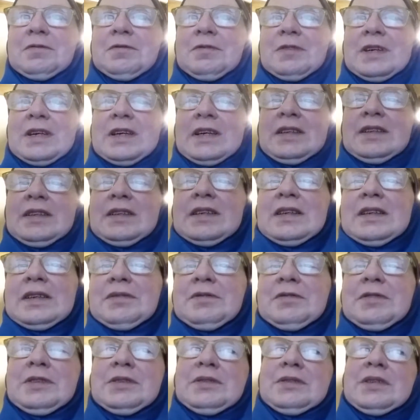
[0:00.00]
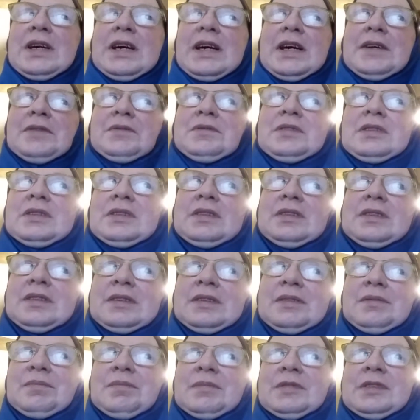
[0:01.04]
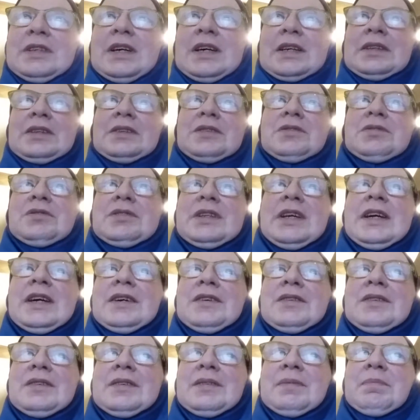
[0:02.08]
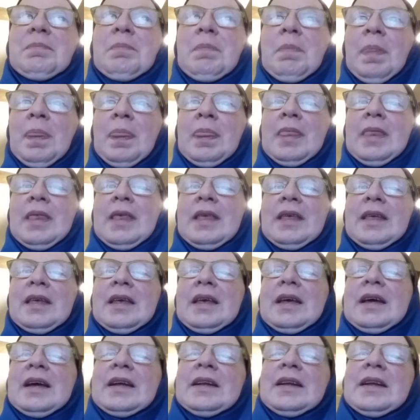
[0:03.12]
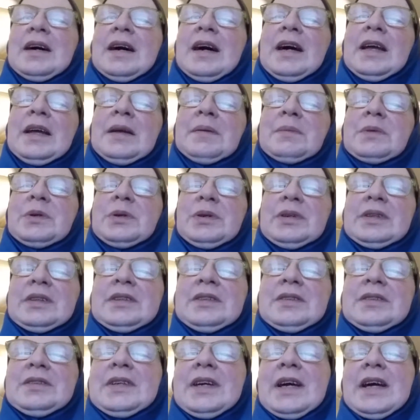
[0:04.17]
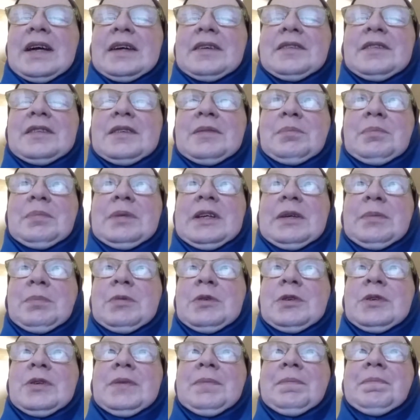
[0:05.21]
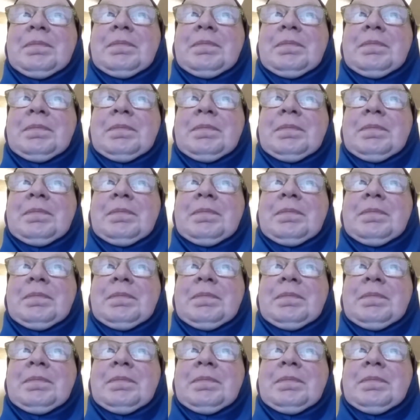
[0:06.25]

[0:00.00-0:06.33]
find a few knives and knock this one out, and I am going to tag some people.